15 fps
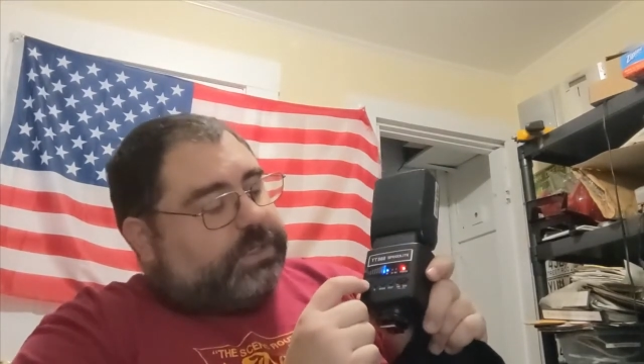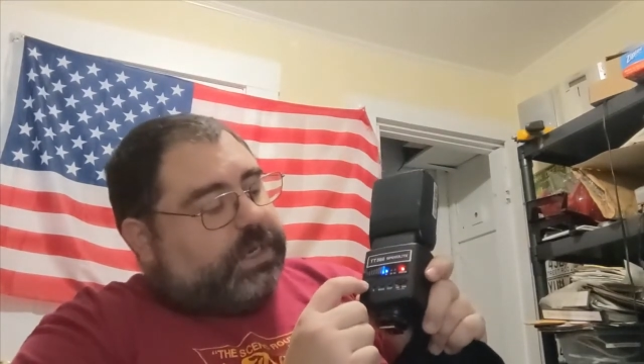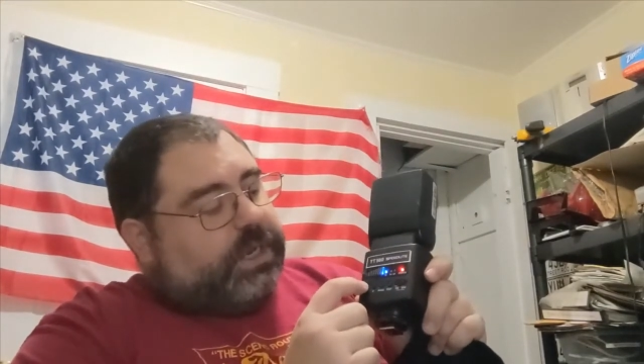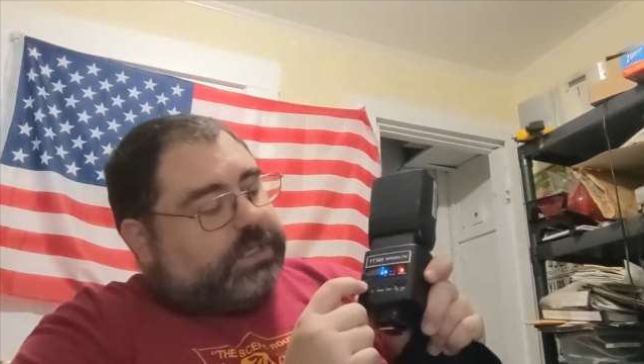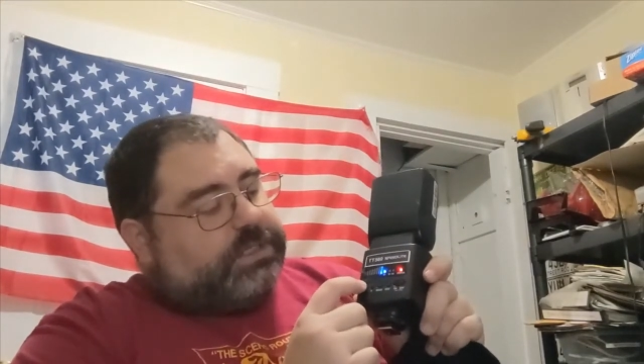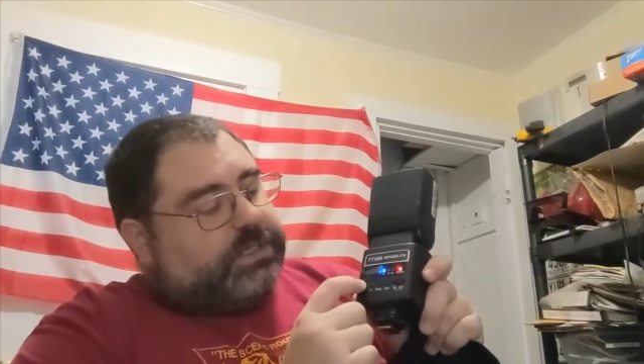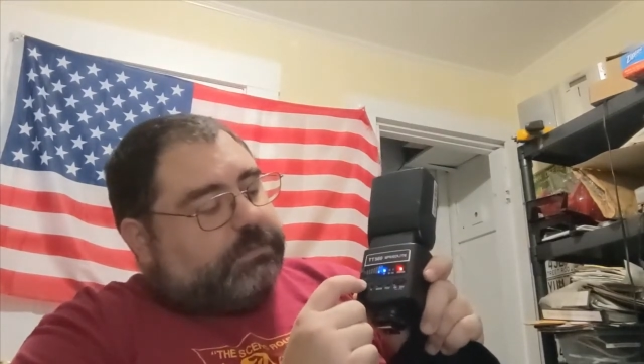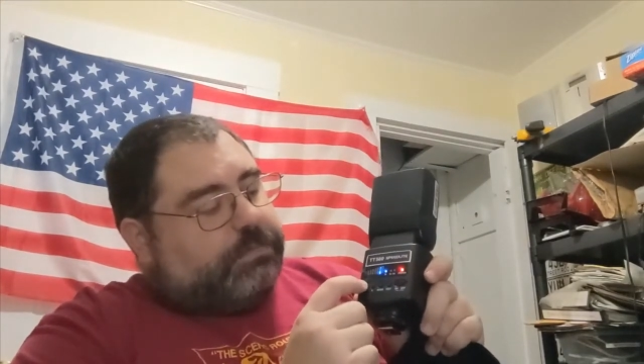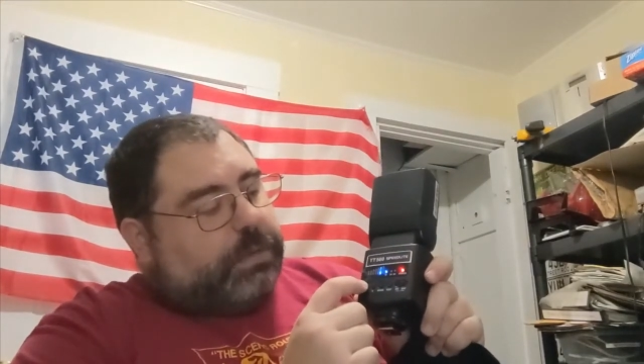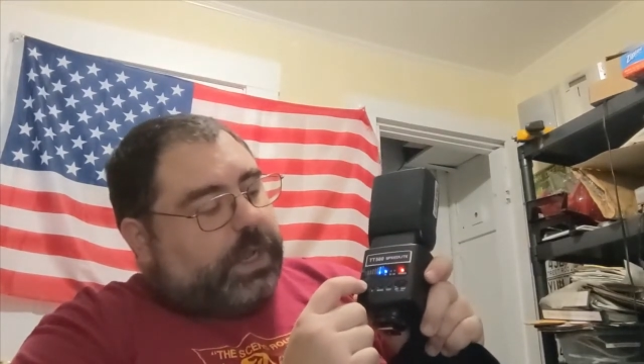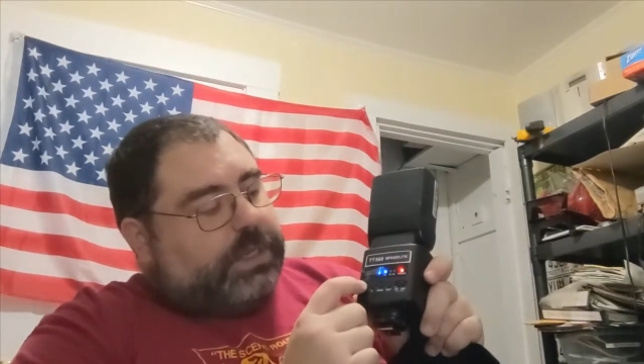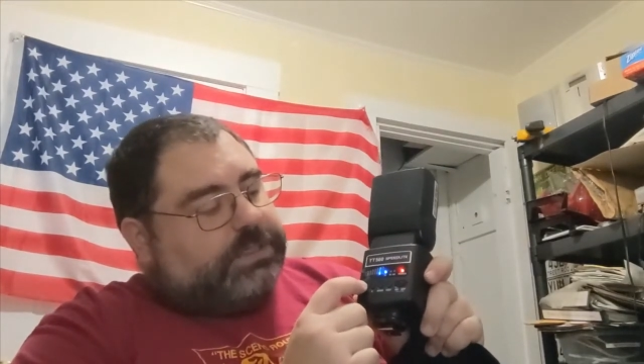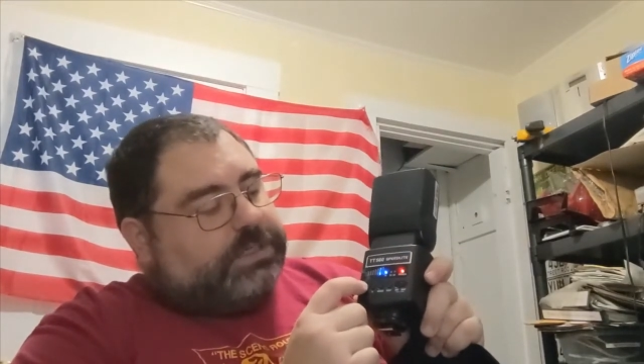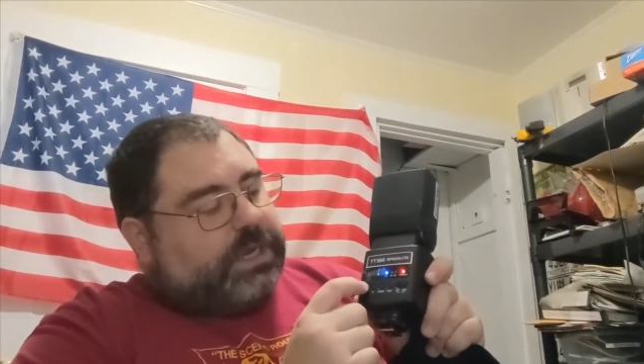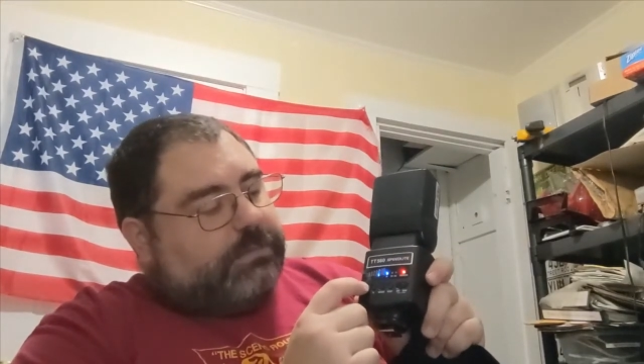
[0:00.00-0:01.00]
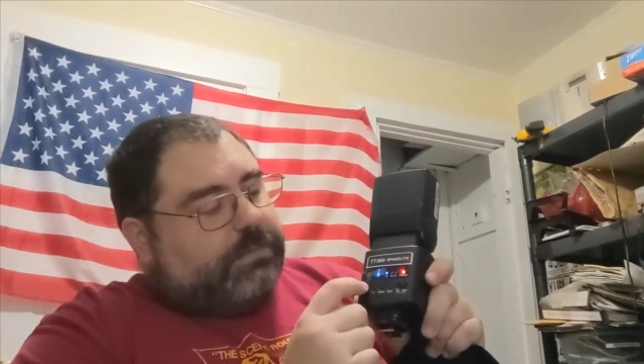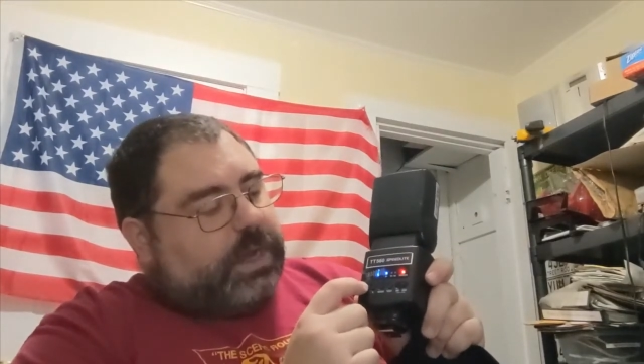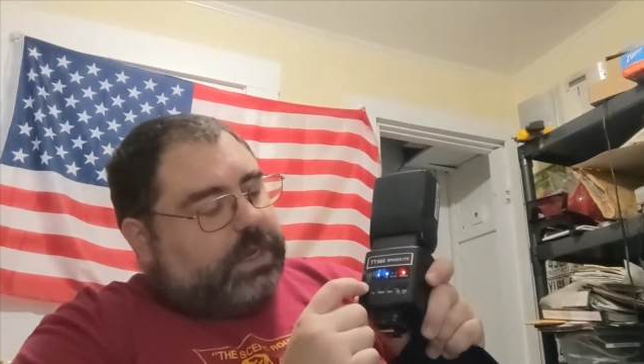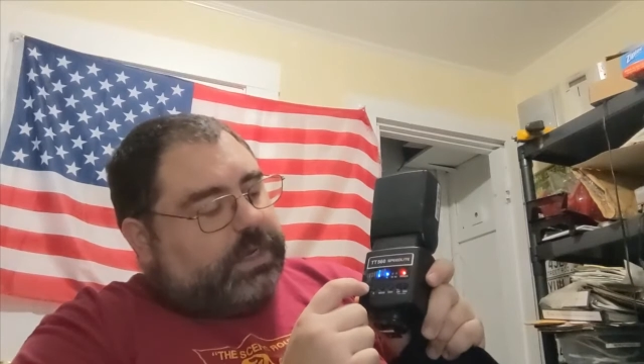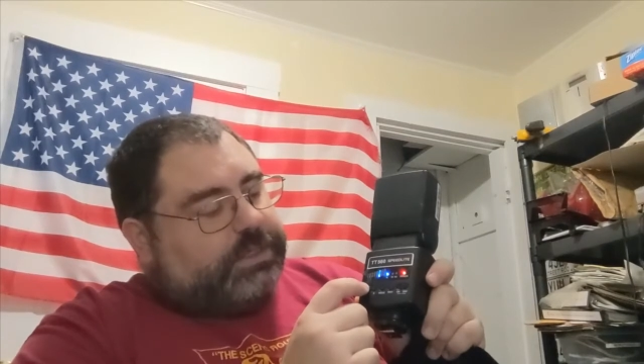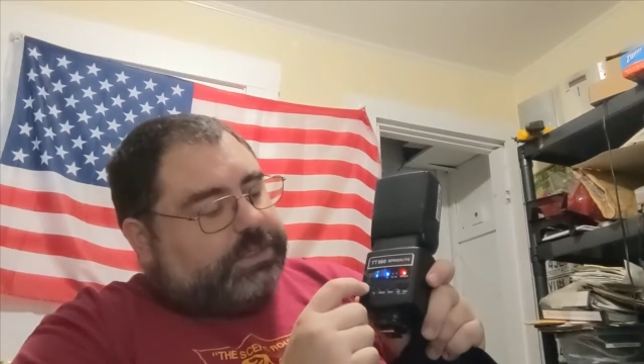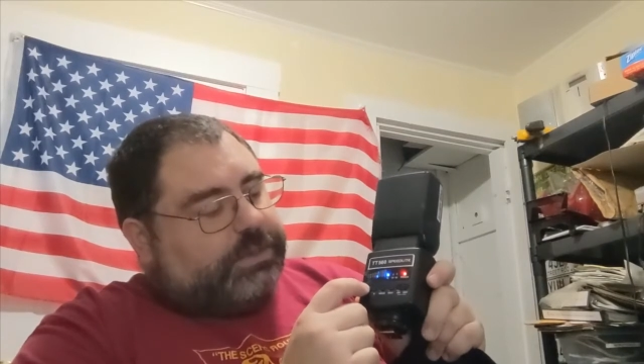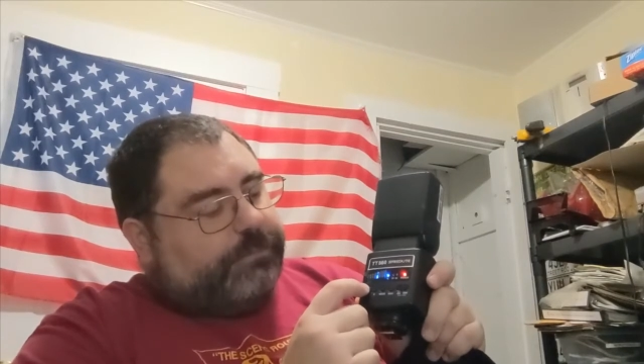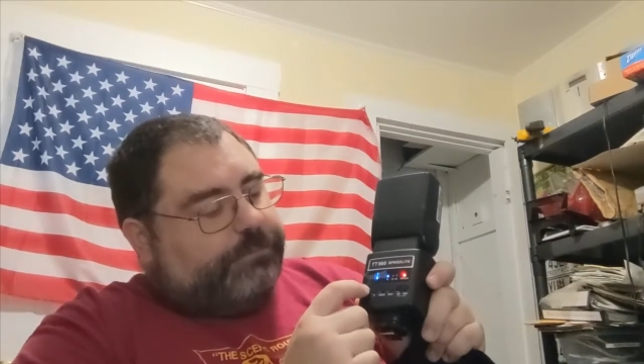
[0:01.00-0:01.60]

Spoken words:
It's plus and minus.